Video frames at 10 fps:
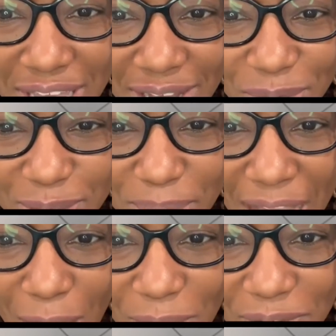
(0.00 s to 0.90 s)
was
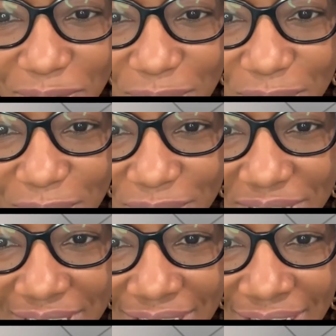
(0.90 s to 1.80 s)
powerful and,
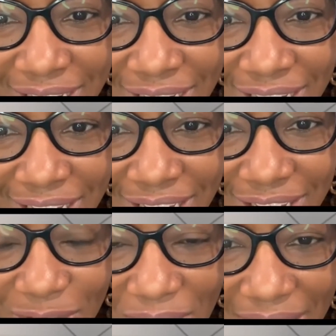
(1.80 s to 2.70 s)

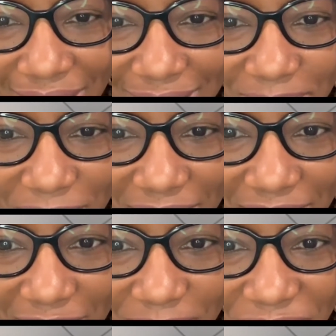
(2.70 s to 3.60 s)
adding so many things.
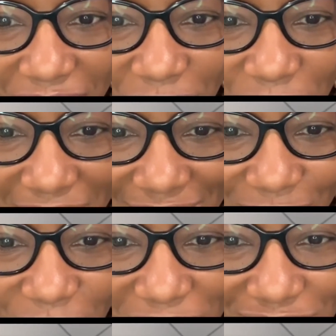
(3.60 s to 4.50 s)
If anyone has a
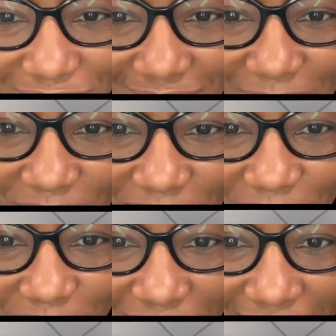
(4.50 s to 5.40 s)
question,
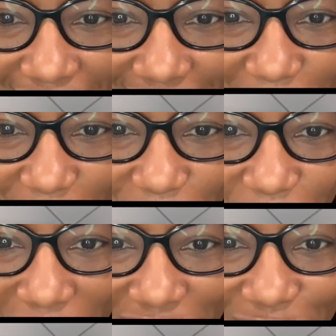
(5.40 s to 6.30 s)
we'll accept some
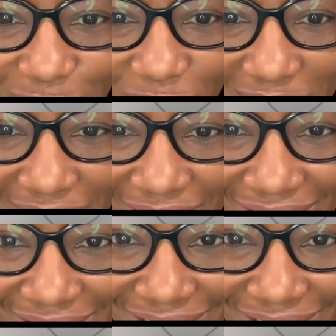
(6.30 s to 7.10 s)
questions right now.